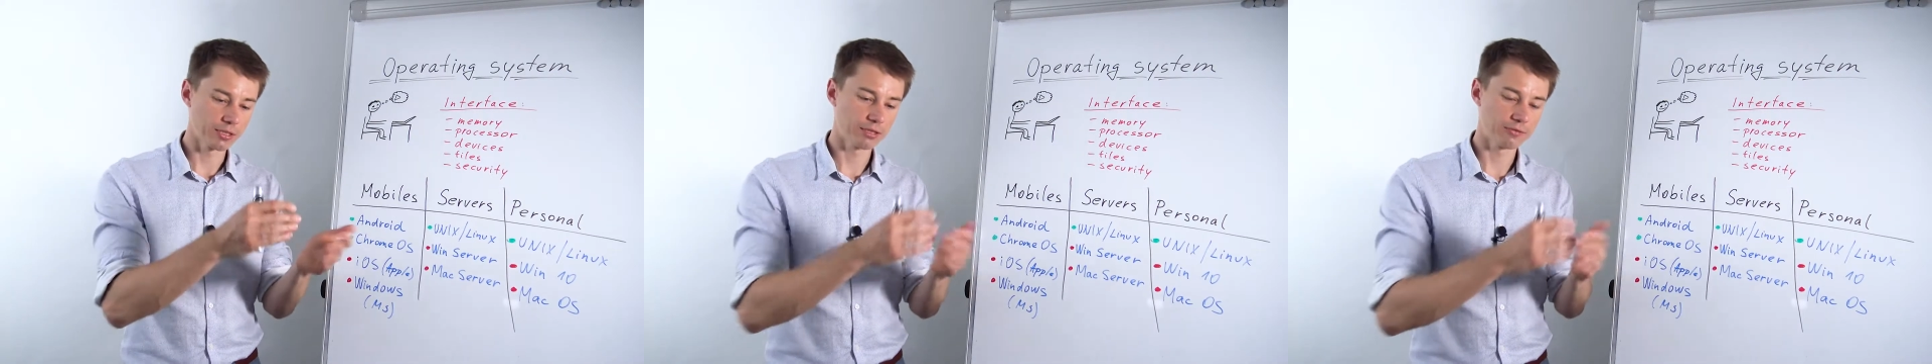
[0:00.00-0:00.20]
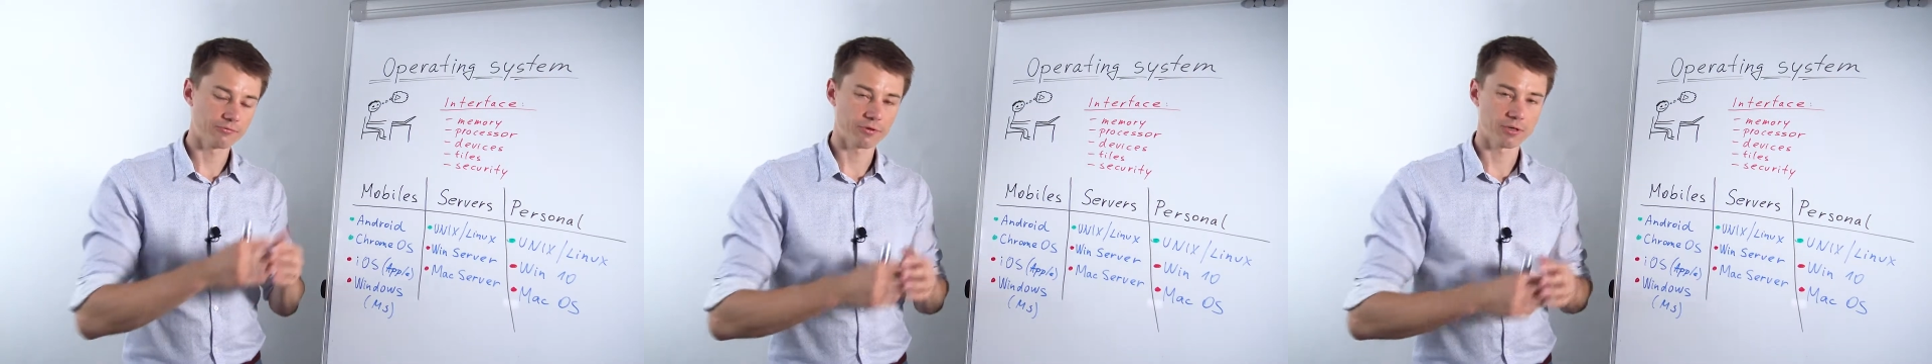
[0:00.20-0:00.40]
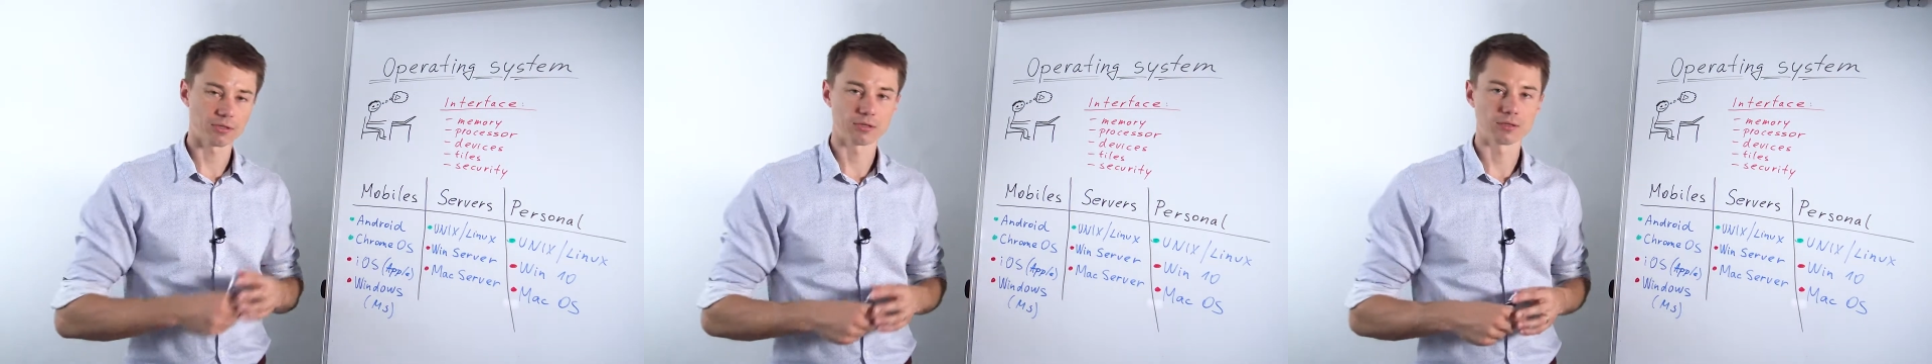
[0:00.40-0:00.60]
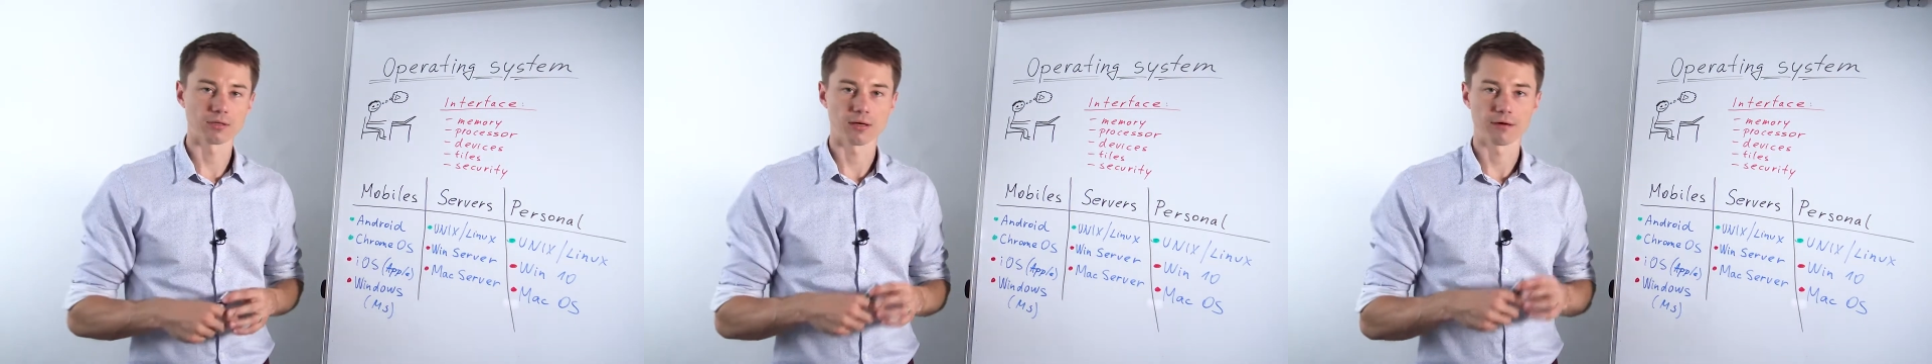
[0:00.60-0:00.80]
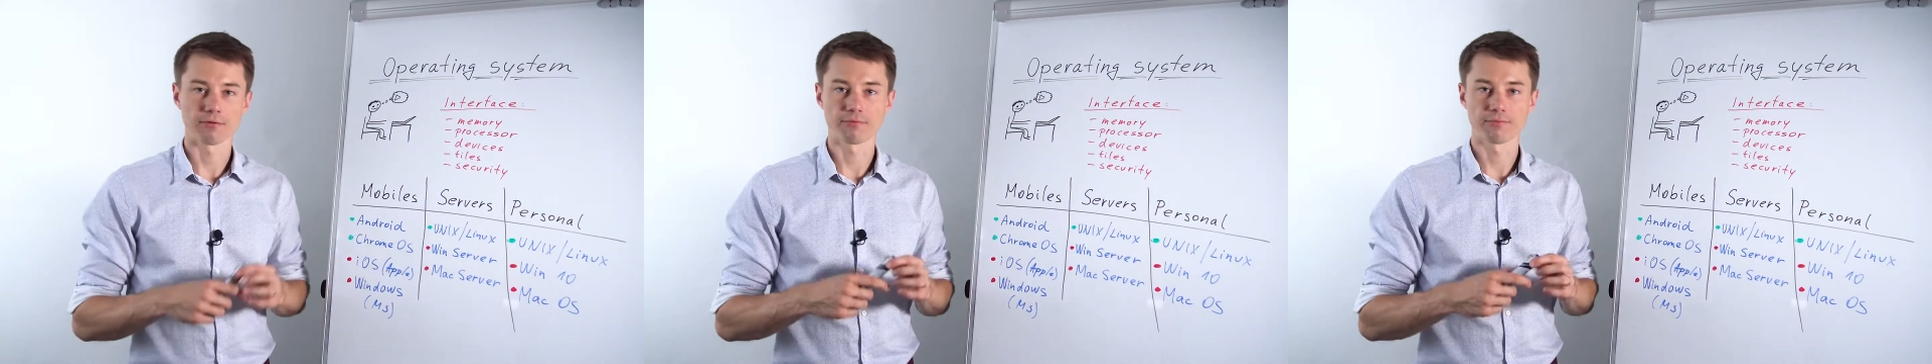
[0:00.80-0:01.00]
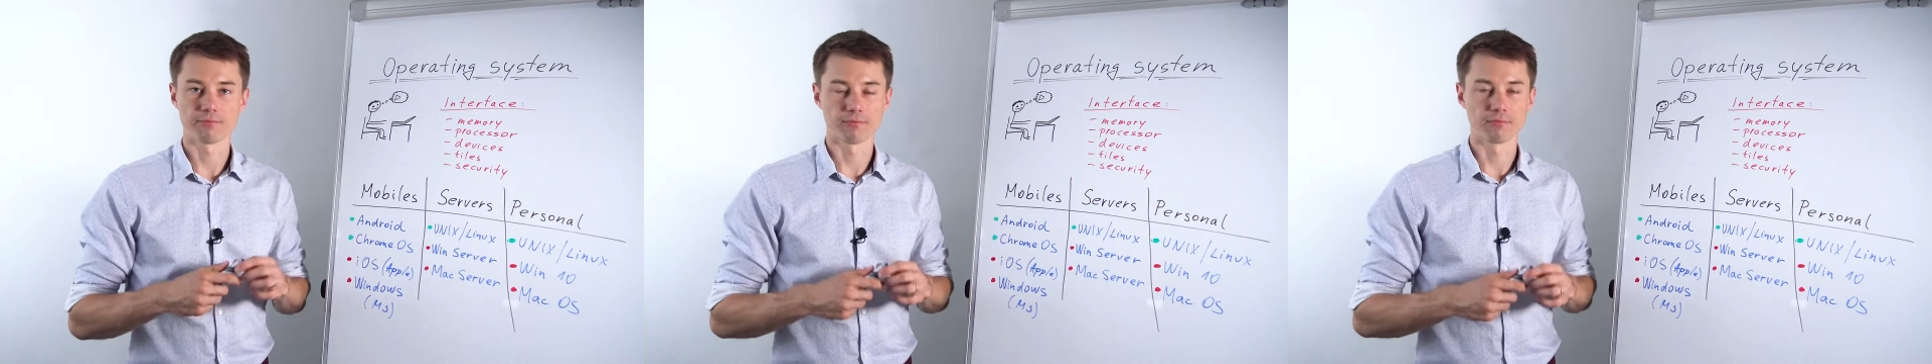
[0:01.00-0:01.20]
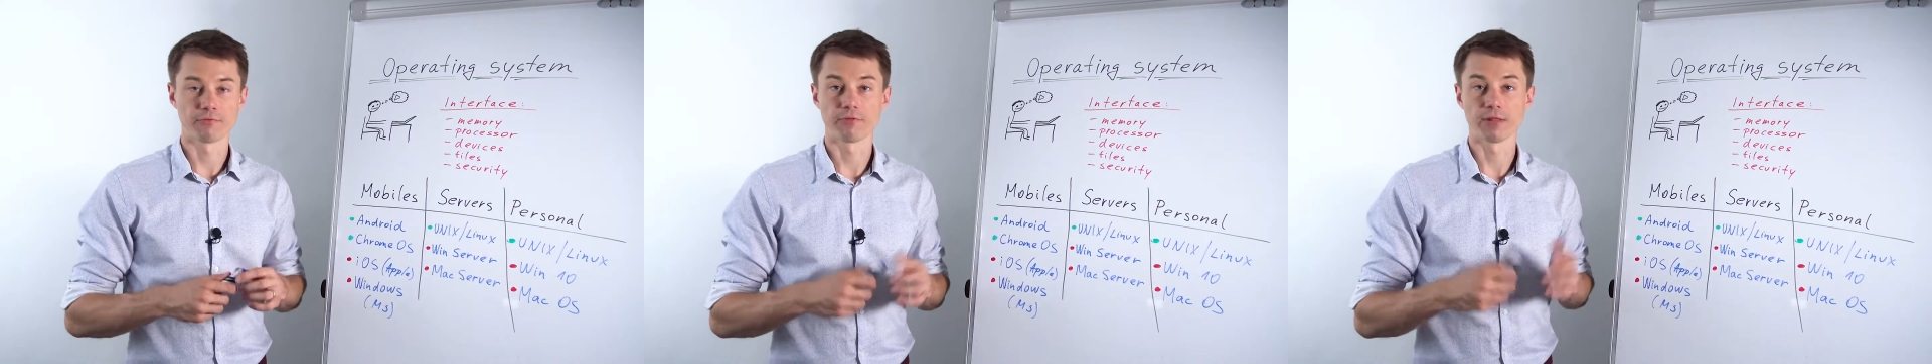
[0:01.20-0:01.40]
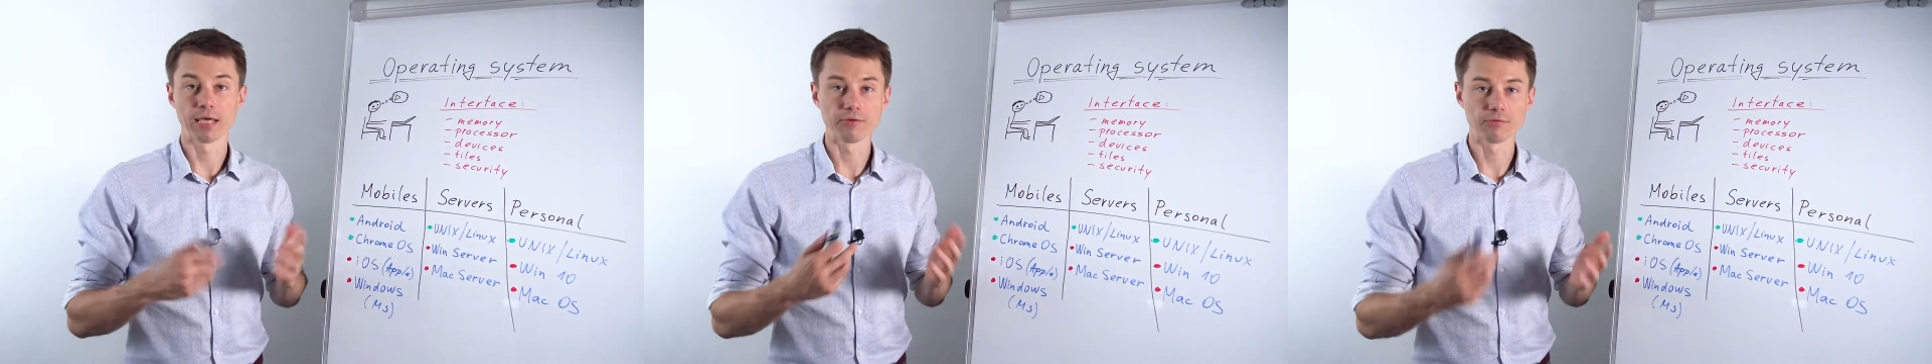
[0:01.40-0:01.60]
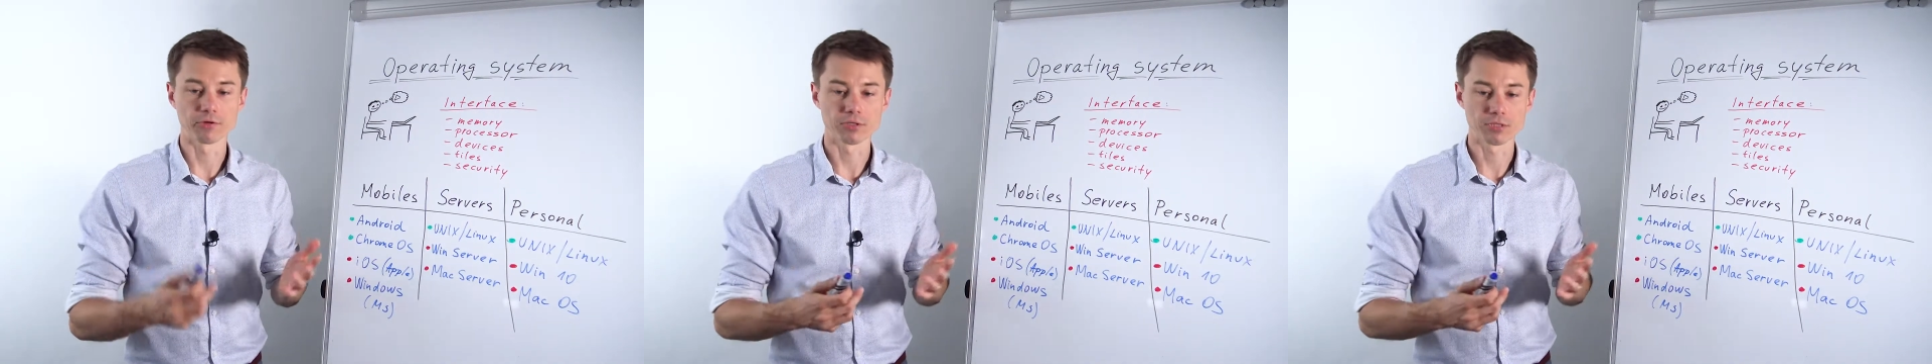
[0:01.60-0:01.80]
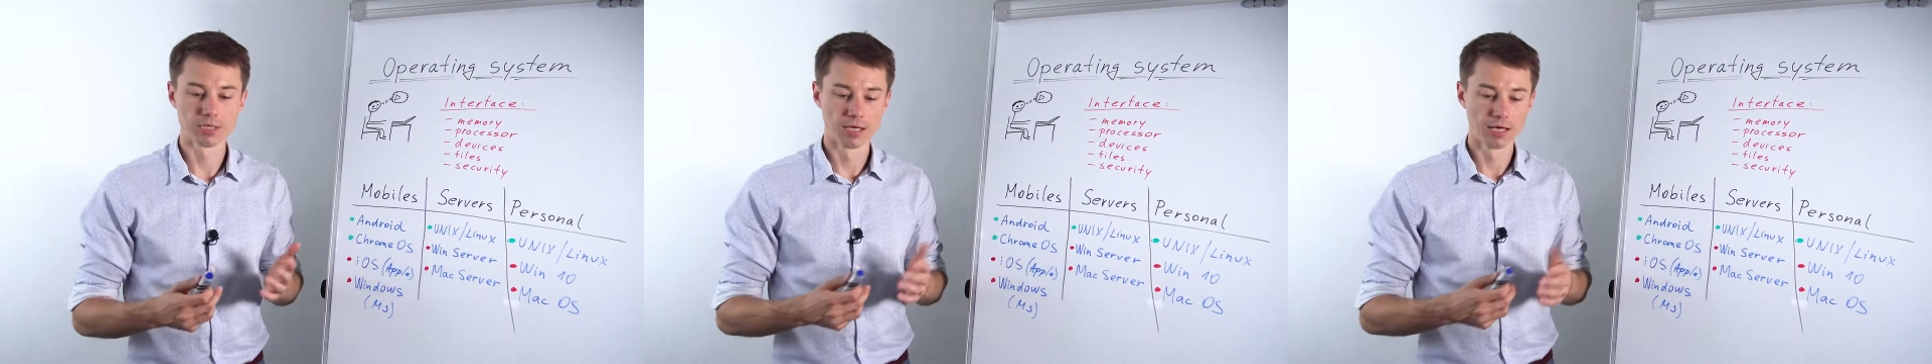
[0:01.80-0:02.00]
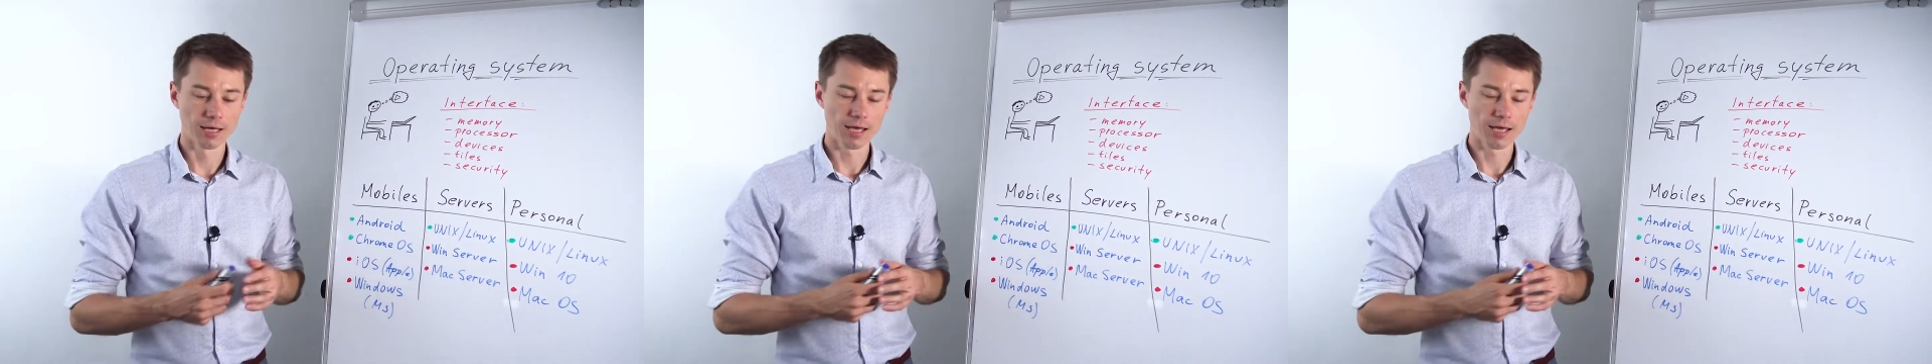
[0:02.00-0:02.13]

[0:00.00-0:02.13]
different flavors.